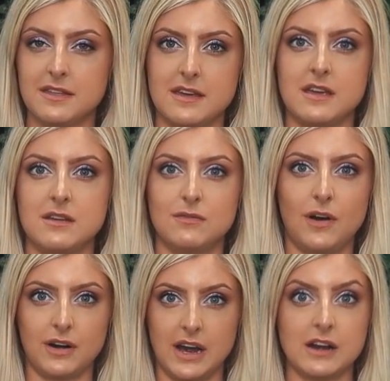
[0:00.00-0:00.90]
the
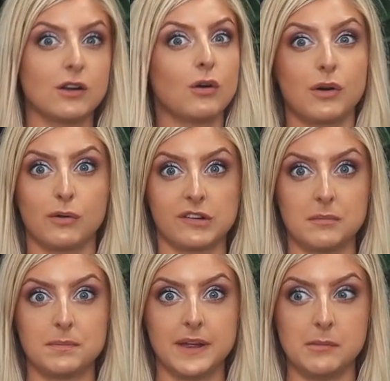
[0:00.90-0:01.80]
variegated
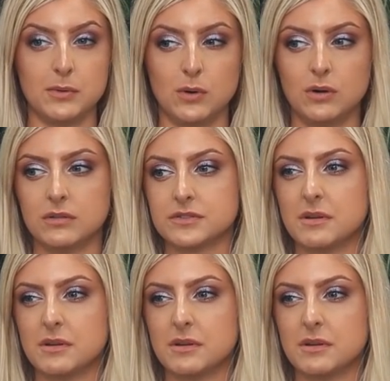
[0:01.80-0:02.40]
Gloriosum that I bought.